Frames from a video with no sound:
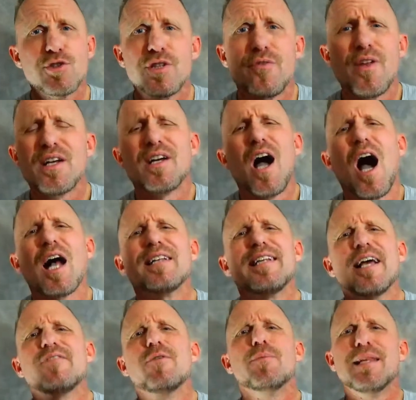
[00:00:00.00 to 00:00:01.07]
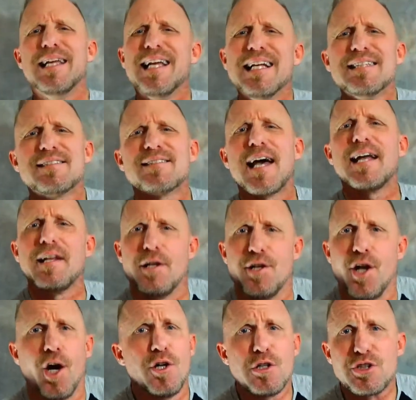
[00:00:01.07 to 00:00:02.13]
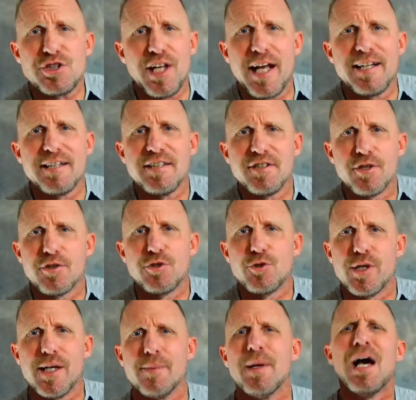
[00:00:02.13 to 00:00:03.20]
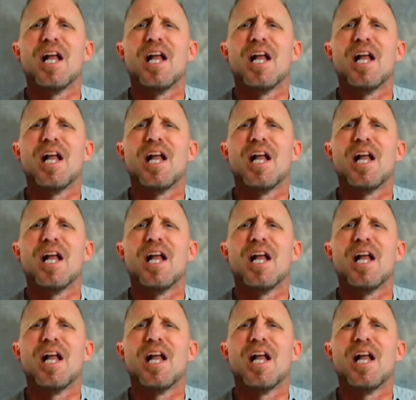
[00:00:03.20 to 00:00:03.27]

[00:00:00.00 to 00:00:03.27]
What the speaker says: said that God gave him the insight and understanding to the dream